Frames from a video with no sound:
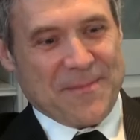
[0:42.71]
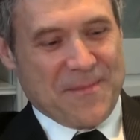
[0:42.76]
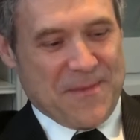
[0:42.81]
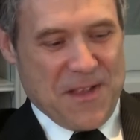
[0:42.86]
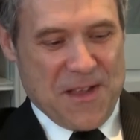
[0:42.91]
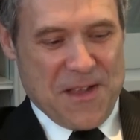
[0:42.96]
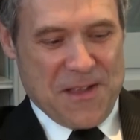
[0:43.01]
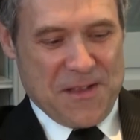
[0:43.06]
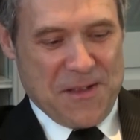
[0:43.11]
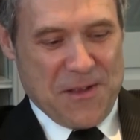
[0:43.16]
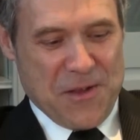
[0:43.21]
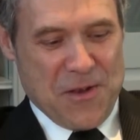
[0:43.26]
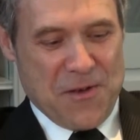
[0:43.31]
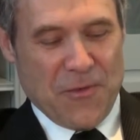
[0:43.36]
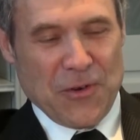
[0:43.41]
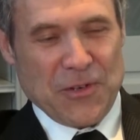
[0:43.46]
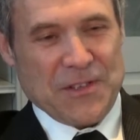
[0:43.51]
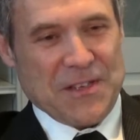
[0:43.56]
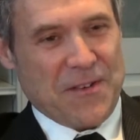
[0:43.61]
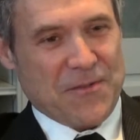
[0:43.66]
The
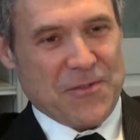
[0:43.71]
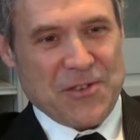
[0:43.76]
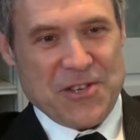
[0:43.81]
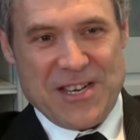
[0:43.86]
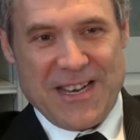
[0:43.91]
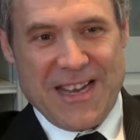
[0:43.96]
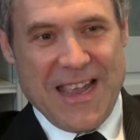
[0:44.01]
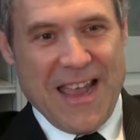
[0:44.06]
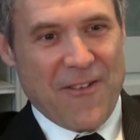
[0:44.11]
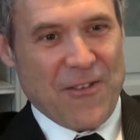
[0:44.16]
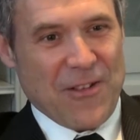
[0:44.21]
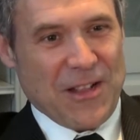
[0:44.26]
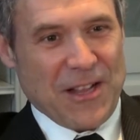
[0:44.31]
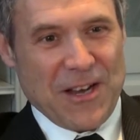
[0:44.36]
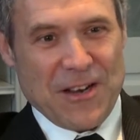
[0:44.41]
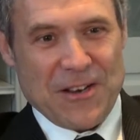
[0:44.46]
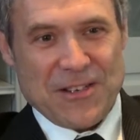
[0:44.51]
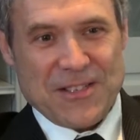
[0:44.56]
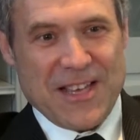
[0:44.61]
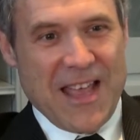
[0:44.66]
University of Virginia
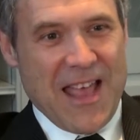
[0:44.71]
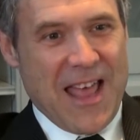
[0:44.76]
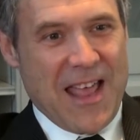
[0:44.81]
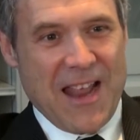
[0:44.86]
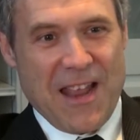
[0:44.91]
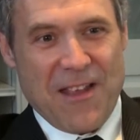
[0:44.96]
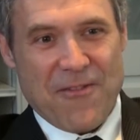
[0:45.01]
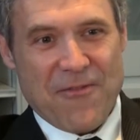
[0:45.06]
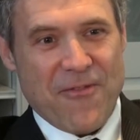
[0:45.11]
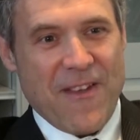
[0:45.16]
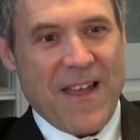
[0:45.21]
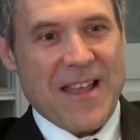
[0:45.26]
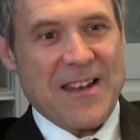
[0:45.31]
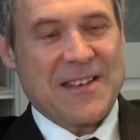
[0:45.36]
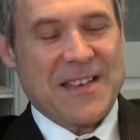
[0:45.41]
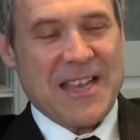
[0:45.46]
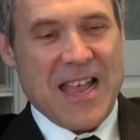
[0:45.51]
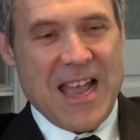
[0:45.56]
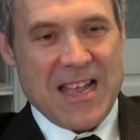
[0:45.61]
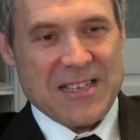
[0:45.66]
Cavaliers had a
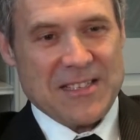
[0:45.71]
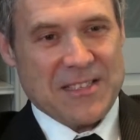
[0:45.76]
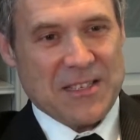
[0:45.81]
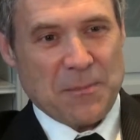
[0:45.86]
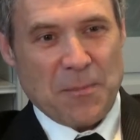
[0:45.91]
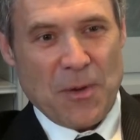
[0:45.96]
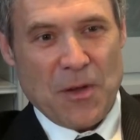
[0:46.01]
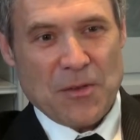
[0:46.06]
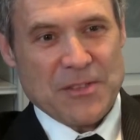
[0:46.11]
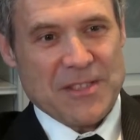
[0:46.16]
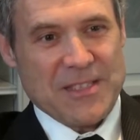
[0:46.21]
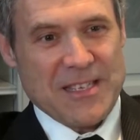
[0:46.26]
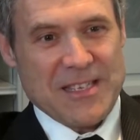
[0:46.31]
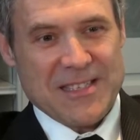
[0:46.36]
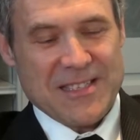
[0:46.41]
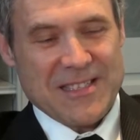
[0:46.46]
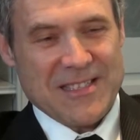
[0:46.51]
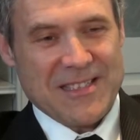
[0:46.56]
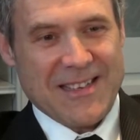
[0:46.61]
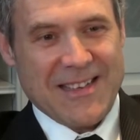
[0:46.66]
fantastic
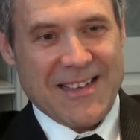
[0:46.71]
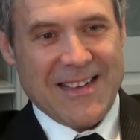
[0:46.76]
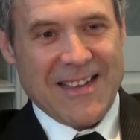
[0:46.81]
postseason